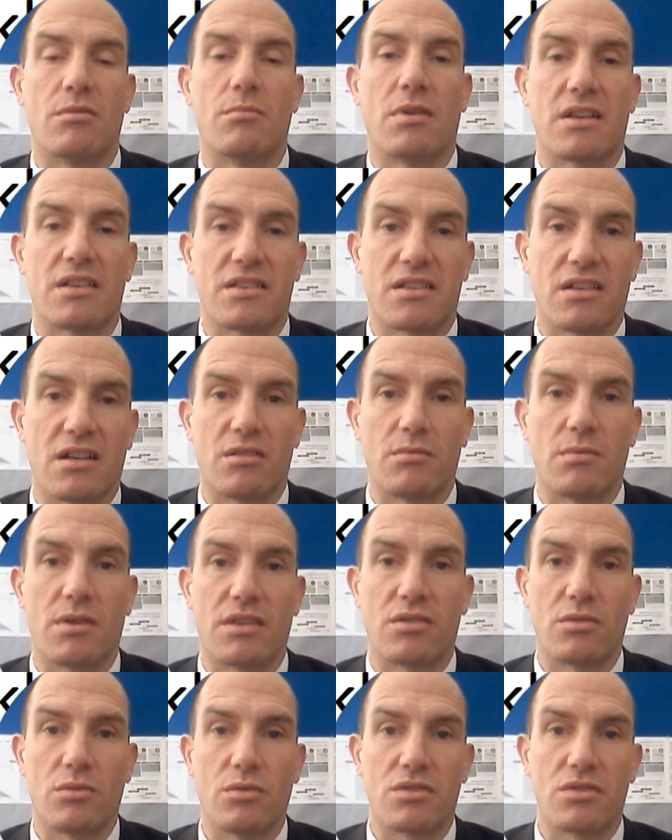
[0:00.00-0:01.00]
help my son or
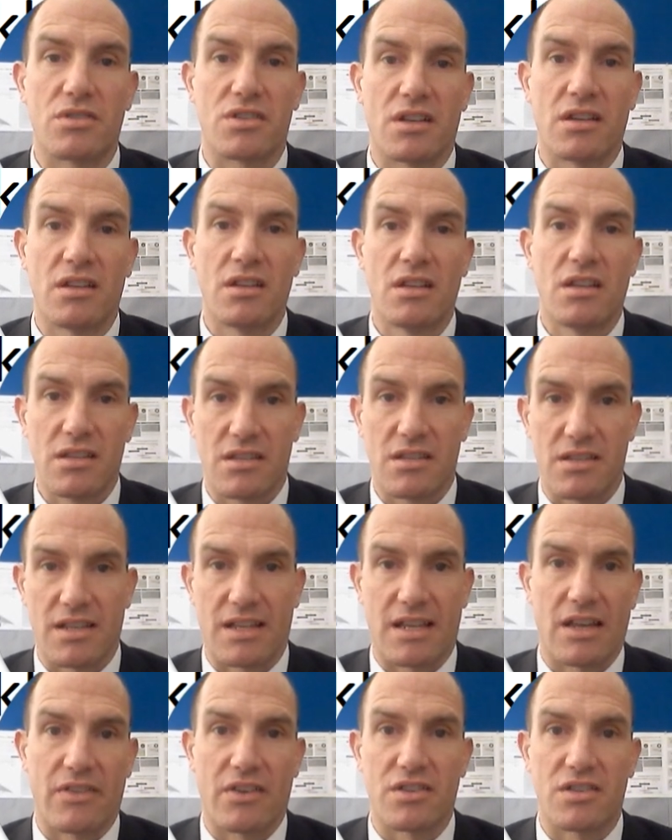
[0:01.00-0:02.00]
my daughter
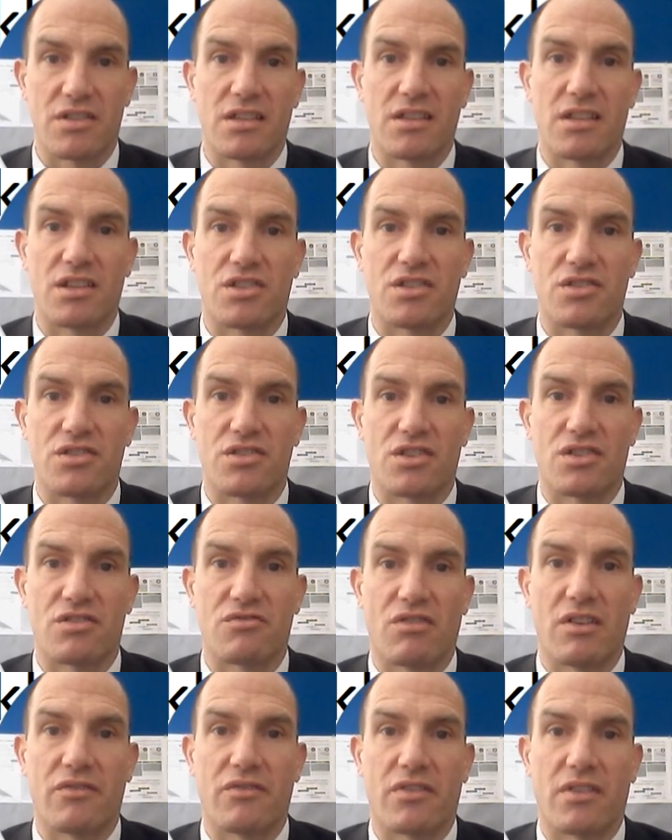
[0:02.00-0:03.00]
to get those conditions
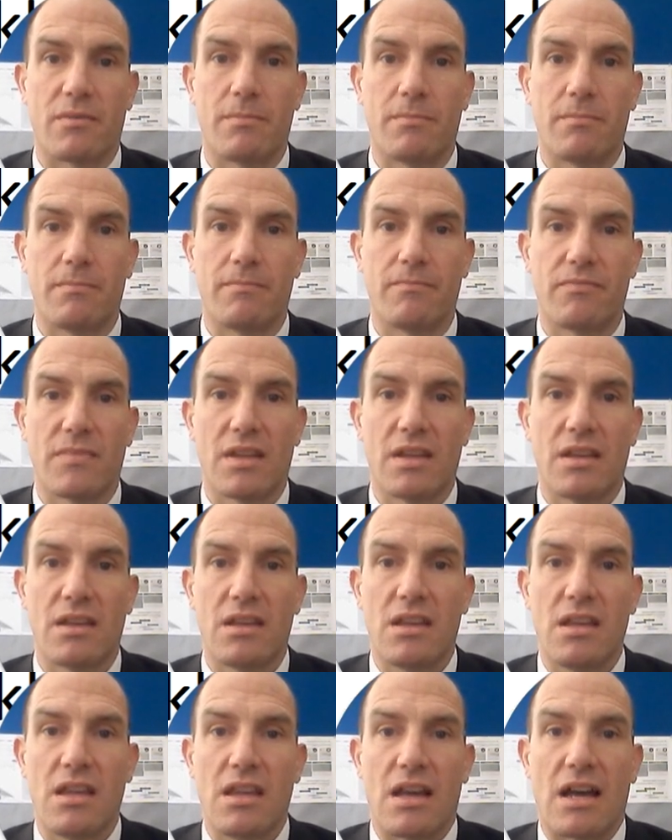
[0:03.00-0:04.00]
just right for them.
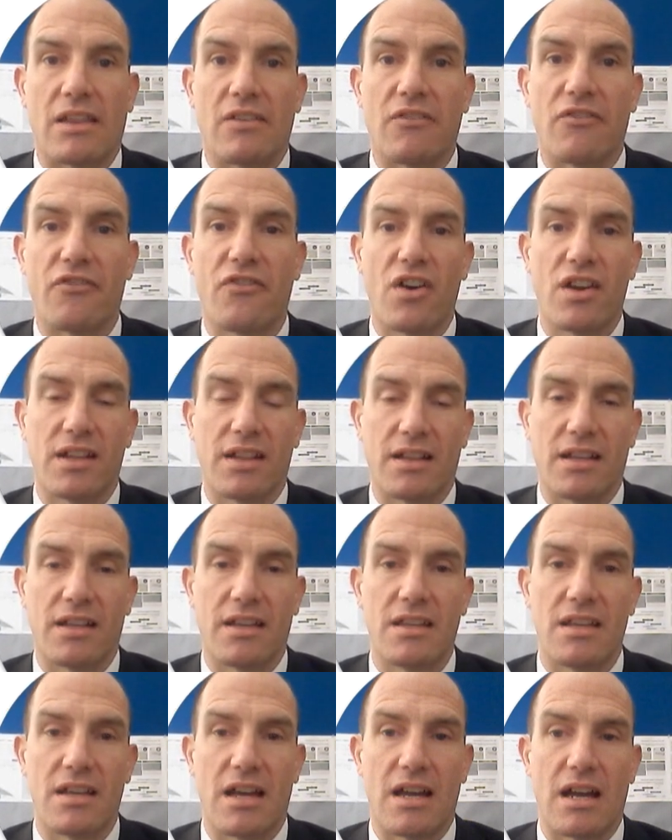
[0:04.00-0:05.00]
And then
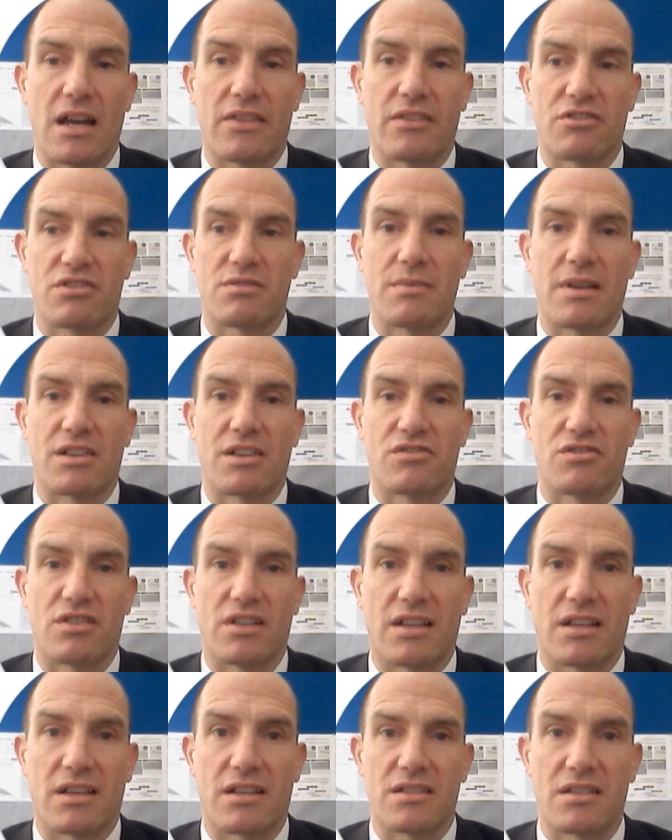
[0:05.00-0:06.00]
finally, there are some extra
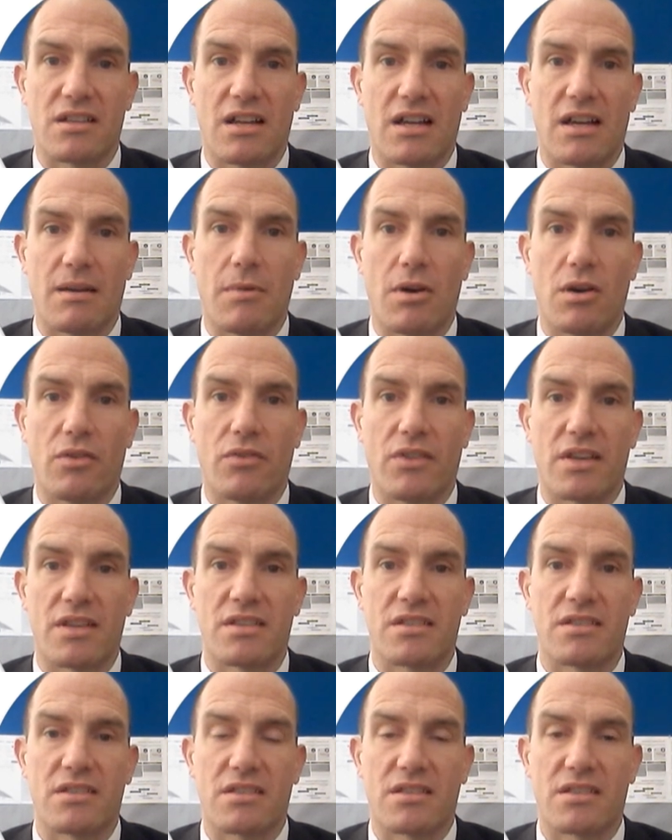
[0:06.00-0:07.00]
links on
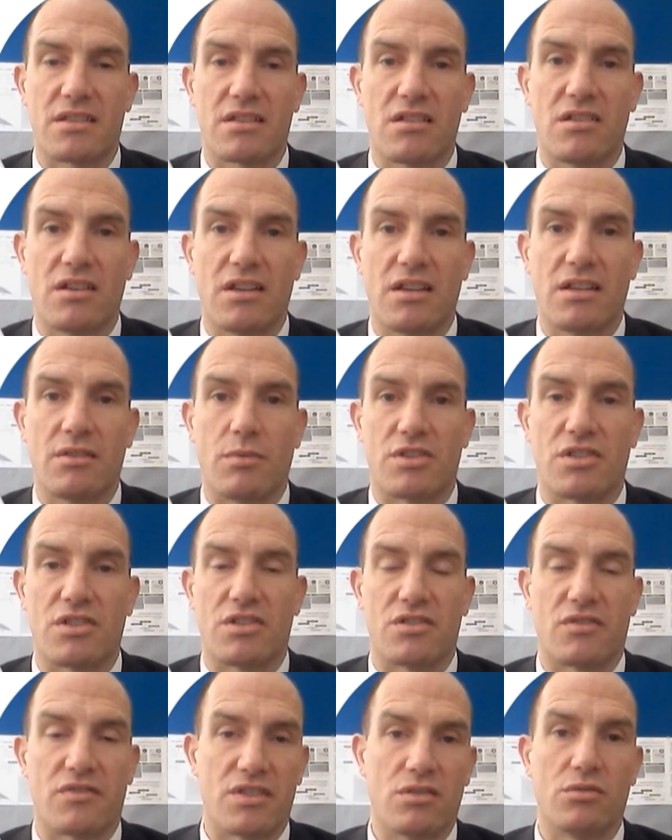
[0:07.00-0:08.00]
this slide, which
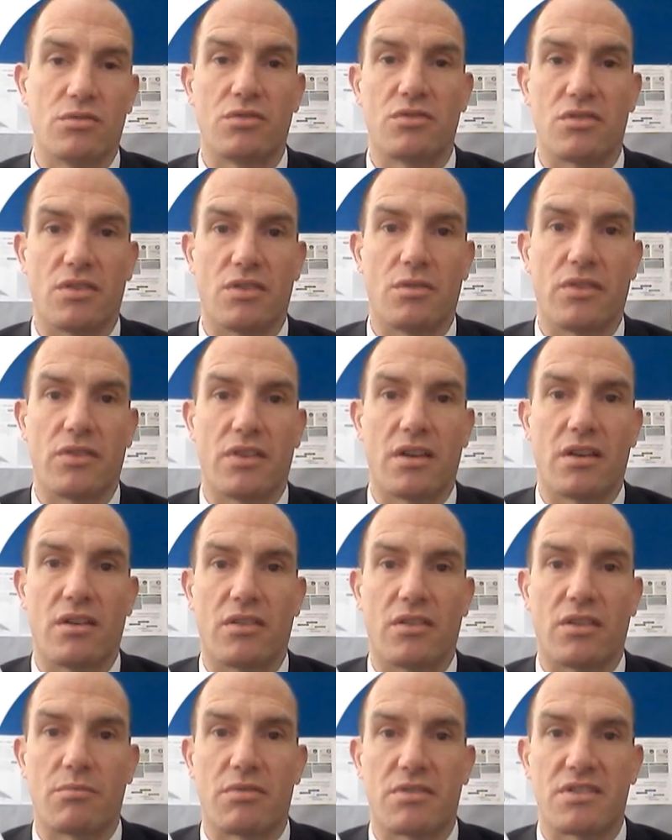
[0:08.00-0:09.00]
is obviously also on
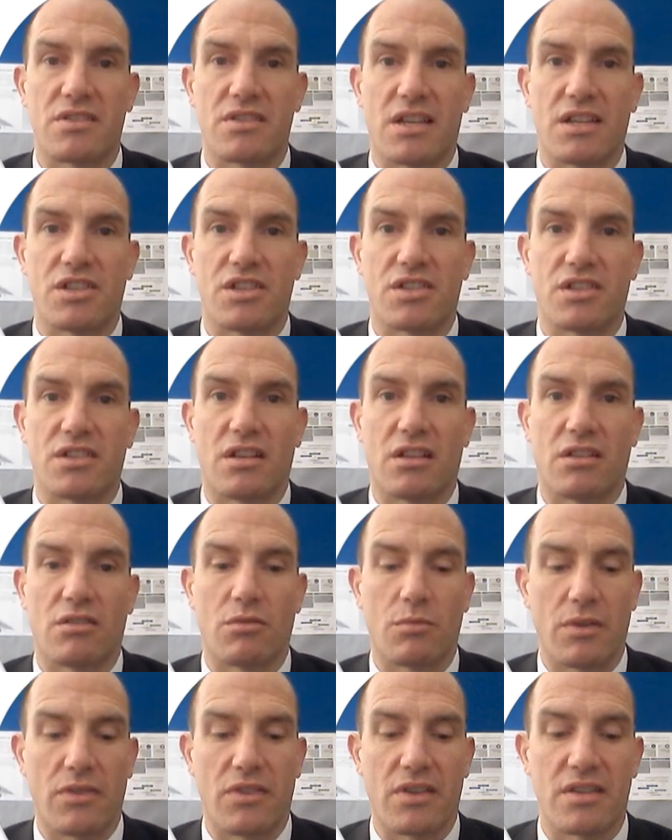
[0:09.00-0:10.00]
the presentation
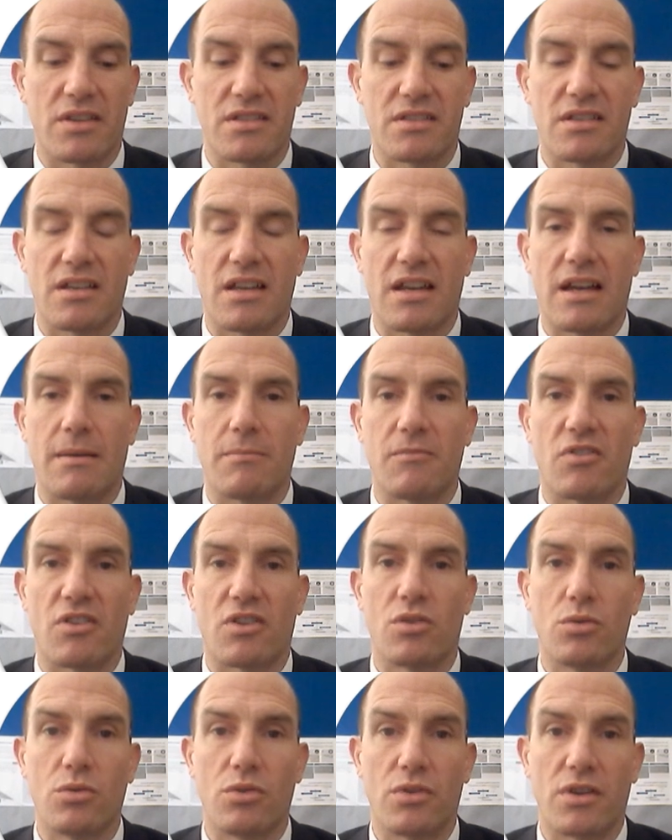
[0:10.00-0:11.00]
along with this
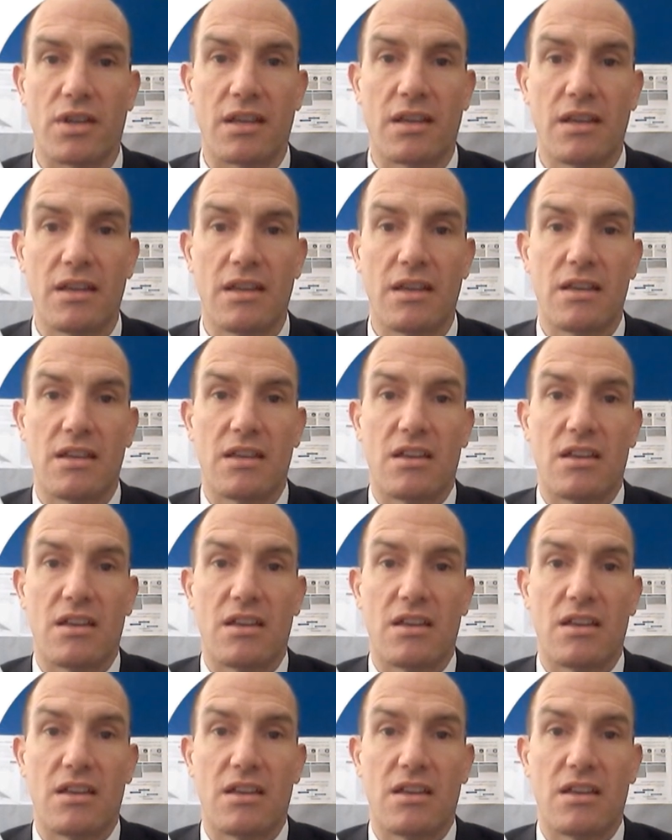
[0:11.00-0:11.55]
recording,